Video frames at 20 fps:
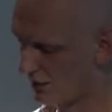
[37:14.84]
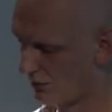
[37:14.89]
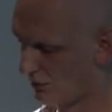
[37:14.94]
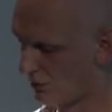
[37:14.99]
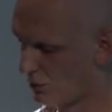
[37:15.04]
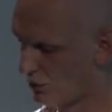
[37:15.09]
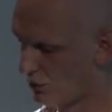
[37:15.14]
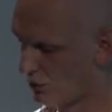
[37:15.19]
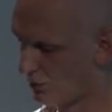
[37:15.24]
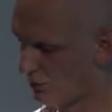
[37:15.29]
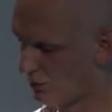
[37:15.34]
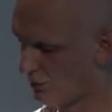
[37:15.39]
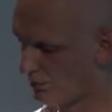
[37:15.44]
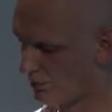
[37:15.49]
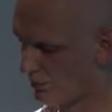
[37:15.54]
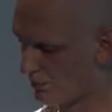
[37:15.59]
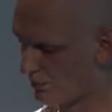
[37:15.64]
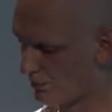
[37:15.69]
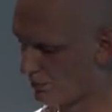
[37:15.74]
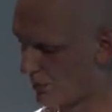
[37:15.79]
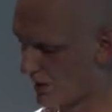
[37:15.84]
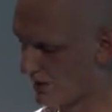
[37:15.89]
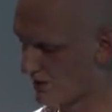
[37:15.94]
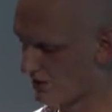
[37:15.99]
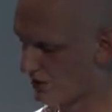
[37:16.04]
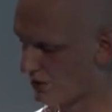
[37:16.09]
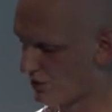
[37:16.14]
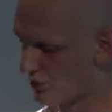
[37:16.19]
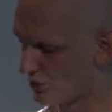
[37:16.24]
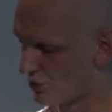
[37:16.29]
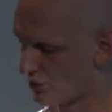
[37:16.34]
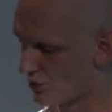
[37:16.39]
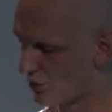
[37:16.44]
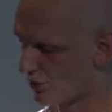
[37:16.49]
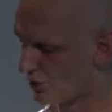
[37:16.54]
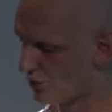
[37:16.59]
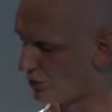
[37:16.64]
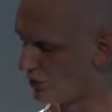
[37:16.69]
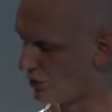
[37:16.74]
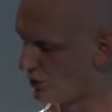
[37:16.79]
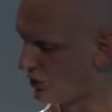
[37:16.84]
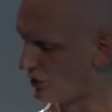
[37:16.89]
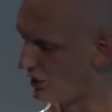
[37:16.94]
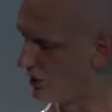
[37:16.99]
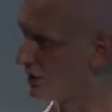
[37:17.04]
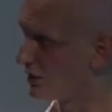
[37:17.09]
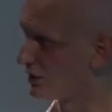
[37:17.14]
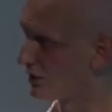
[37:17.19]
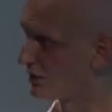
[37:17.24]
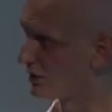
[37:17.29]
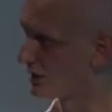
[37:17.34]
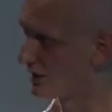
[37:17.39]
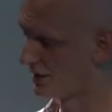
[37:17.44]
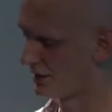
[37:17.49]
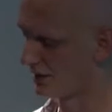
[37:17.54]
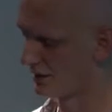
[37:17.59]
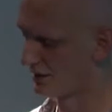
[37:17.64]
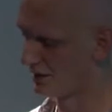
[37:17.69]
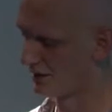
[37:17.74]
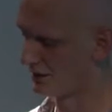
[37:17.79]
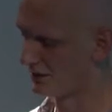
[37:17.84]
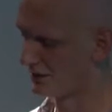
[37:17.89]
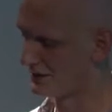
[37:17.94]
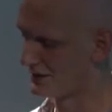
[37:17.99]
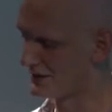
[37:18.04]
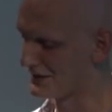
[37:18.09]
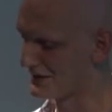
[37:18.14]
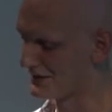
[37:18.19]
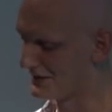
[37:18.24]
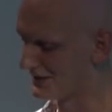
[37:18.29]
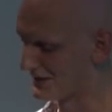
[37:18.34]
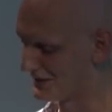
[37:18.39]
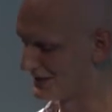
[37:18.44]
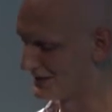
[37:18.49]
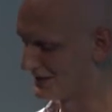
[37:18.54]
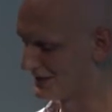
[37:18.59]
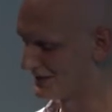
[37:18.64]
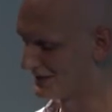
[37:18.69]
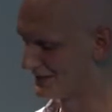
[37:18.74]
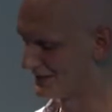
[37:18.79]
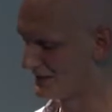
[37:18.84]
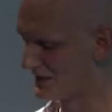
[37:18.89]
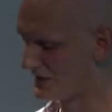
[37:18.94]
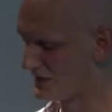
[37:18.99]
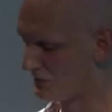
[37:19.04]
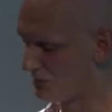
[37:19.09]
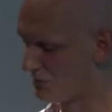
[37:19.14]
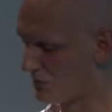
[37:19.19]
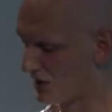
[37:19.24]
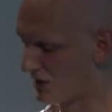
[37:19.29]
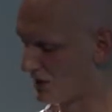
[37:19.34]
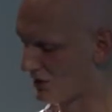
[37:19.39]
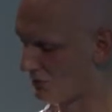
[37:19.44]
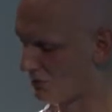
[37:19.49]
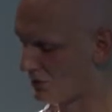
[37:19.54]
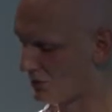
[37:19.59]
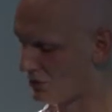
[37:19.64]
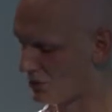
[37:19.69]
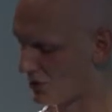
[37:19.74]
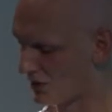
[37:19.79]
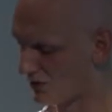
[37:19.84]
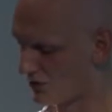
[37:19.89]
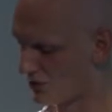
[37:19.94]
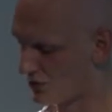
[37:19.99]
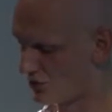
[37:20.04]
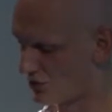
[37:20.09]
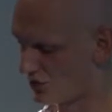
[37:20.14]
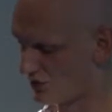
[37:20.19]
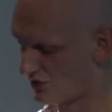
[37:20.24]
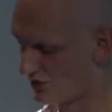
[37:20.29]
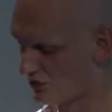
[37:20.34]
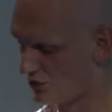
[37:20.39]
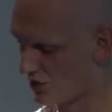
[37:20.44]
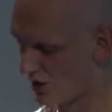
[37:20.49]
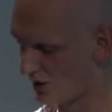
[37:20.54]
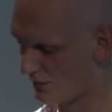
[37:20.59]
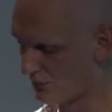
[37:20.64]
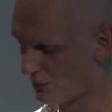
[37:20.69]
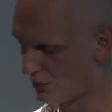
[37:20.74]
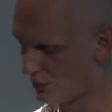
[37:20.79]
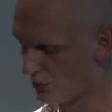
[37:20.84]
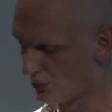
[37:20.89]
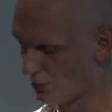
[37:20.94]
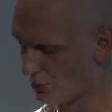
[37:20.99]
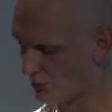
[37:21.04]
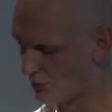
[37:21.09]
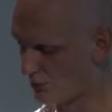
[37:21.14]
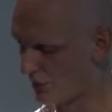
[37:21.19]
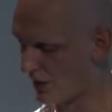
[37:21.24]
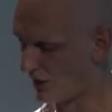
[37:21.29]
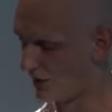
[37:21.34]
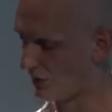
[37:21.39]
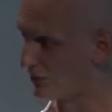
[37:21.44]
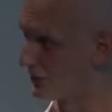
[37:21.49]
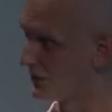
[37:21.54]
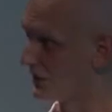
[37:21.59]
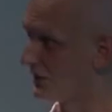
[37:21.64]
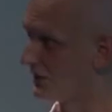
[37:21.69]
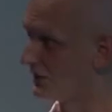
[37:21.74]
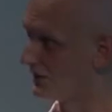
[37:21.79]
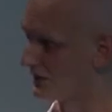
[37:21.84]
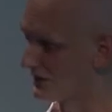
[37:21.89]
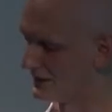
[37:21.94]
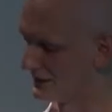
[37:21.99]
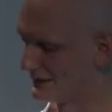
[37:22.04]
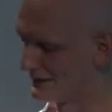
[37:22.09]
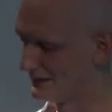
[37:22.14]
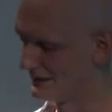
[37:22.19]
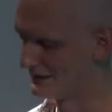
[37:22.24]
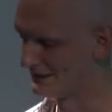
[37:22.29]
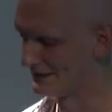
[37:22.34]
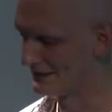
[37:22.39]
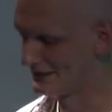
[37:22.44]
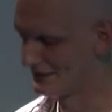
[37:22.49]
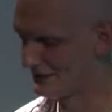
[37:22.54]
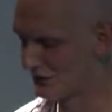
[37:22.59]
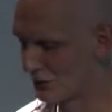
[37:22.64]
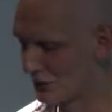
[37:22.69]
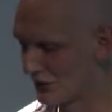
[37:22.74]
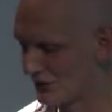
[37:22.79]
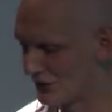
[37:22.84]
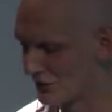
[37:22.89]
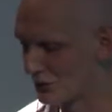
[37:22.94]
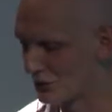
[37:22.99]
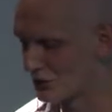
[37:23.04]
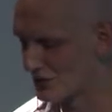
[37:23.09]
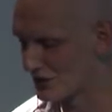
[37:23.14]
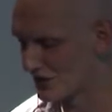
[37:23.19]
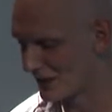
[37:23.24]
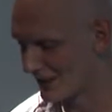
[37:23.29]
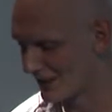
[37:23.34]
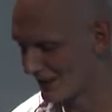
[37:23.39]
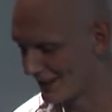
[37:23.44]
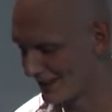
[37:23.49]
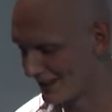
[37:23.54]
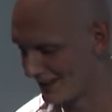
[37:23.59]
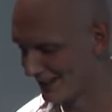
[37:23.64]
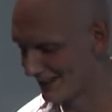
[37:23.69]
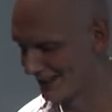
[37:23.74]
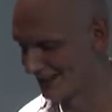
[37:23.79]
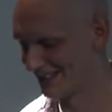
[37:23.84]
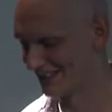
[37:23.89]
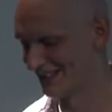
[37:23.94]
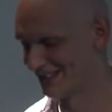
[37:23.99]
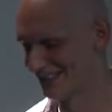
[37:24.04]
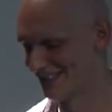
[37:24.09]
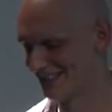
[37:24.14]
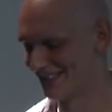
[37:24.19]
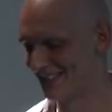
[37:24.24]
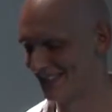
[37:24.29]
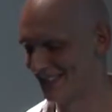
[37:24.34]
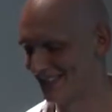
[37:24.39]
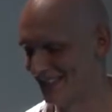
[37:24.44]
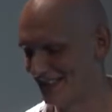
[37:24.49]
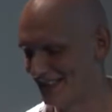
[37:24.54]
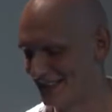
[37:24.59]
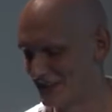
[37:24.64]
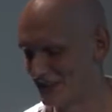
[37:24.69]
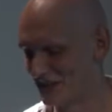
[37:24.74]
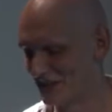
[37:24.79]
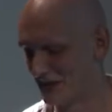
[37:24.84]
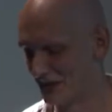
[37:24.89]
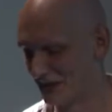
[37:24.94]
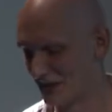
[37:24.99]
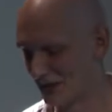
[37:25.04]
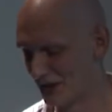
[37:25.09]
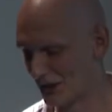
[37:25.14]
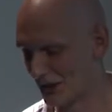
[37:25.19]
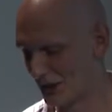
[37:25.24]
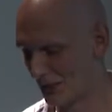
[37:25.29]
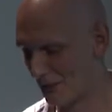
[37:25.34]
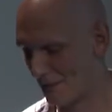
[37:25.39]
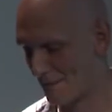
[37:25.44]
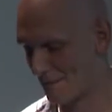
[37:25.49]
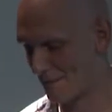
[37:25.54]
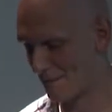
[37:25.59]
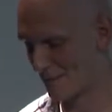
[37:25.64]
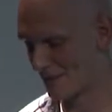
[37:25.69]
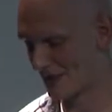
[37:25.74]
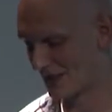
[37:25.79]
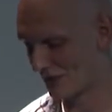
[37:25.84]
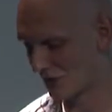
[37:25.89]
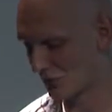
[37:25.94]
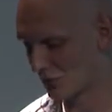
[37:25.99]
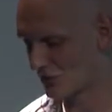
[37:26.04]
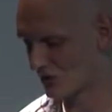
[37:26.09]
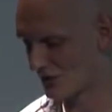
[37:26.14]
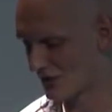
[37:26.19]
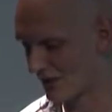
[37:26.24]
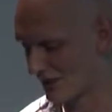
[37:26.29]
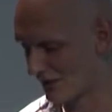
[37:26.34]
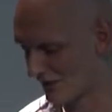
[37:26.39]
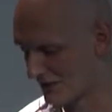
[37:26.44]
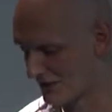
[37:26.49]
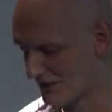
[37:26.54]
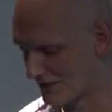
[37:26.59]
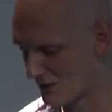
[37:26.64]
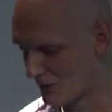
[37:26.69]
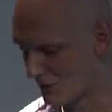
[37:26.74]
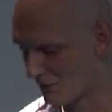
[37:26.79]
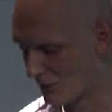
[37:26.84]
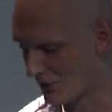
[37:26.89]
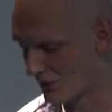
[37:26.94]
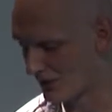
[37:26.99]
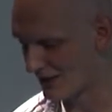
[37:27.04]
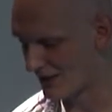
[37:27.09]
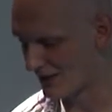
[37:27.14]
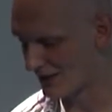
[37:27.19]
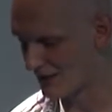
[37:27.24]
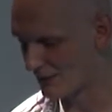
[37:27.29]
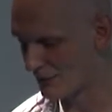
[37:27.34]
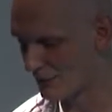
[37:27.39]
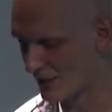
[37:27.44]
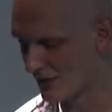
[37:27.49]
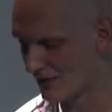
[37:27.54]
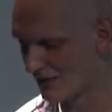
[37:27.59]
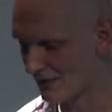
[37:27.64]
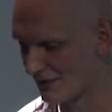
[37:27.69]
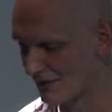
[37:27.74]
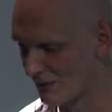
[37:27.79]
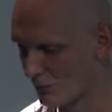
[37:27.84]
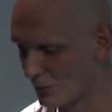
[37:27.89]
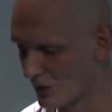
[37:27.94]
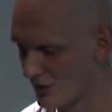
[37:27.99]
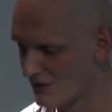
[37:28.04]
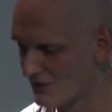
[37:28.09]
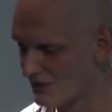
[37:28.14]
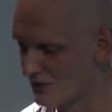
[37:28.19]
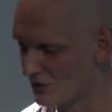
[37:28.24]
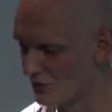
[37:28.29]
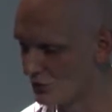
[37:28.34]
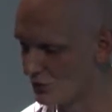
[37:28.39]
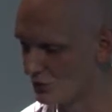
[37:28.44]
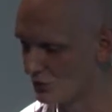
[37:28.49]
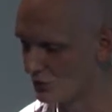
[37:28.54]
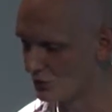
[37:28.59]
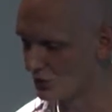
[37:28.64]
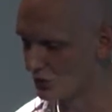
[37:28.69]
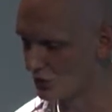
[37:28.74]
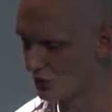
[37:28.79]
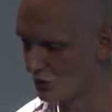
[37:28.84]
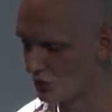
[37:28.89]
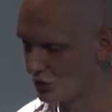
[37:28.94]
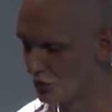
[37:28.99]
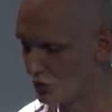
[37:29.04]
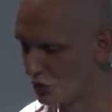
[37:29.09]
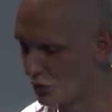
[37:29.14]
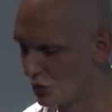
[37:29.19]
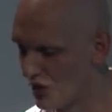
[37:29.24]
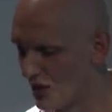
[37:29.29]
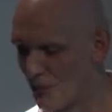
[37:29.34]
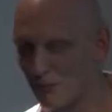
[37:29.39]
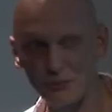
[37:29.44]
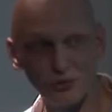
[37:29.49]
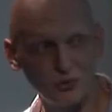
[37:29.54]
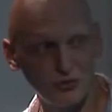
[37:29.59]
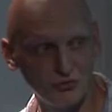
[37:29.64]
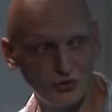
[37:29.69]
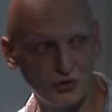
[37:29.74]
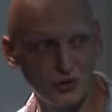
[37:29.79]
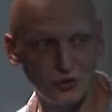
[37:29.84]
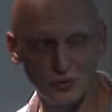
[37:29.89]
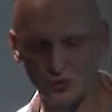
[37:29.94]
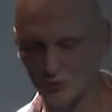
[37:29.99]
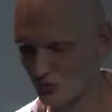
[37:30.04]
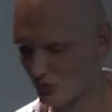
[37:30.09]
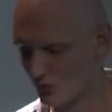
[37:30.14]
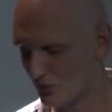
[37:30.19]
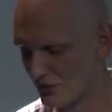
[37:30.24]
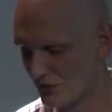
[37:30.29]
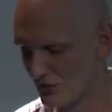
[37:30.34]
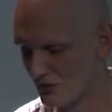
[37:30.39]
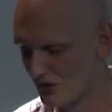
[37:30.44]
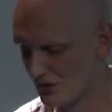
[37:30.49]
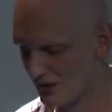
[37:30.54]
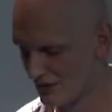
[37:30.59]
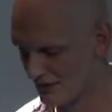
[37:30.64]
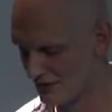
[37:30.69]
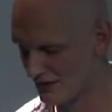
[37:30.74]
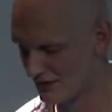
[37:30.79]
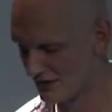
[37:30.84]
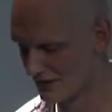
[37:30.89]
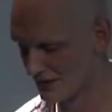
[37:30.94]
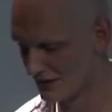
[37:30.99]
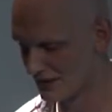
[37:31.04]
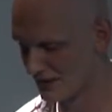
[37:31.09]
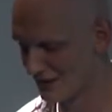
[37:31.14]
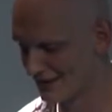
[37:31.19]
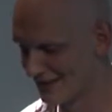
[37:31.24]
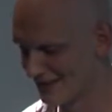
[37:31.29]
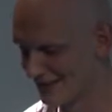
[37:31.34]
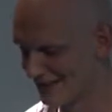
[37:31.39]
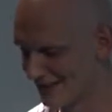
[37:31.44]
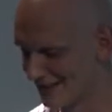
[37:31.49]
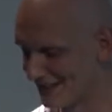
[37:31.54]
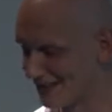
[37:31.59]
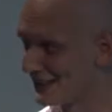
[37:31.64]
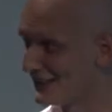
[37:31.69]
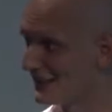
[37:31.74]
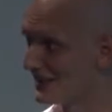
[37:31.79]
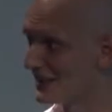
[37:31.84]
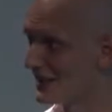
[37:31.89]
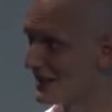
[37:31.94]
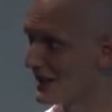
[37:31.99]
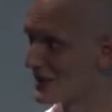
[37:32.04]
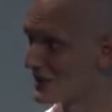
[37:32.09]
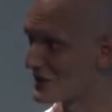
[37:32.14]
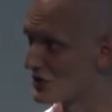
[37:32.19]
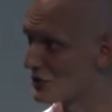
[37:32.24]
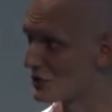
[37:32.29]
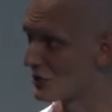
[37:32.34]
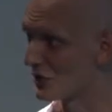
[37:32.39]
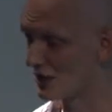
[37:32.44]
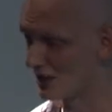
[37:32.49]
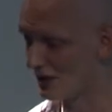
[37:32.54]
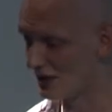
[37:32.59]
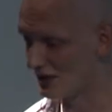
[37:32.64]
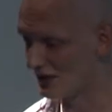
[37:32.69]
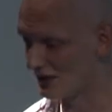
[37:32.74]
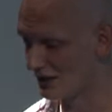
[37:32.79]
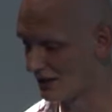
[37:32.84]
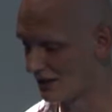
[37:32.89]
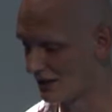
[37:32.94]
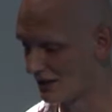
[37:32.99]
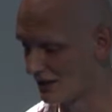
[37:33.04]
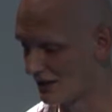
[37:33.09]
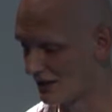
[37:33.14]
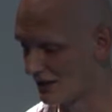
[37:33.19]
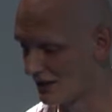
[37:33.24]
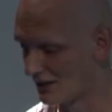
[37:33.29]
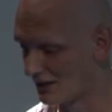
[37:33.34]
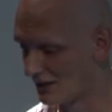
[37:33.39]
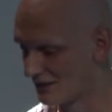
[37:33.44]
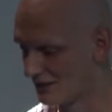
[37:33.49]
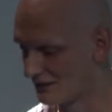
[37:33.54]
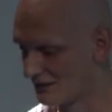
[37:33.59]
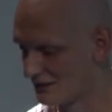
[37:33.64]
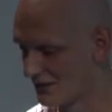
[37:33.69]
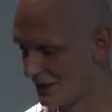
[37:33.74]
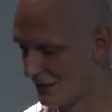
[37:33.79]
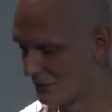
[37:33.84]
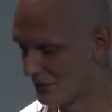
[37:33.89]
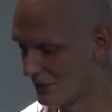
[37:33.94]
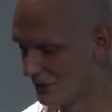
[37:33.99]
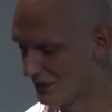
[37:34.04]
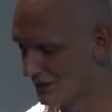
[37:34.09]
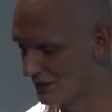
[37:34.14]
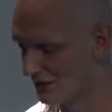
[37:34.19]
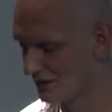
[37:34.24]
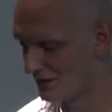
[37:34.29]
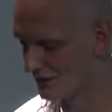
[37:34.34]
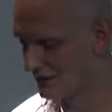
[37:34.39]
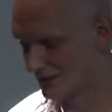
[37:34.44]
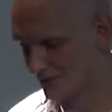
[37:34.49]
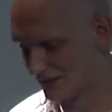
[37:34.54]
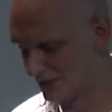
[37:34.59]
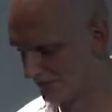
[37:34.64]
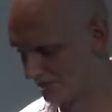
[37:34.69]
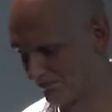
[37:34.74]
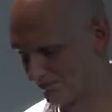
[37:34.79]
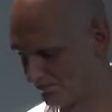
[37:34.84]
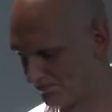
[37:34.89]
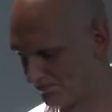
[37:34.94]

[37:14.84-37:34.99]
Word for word: which will pass the control to here, and this this part will just jump to your payload here. So it looks like it's uh, it looks like it's complicated, but once you you do a couple of those, you will see it. It's really uh, something that is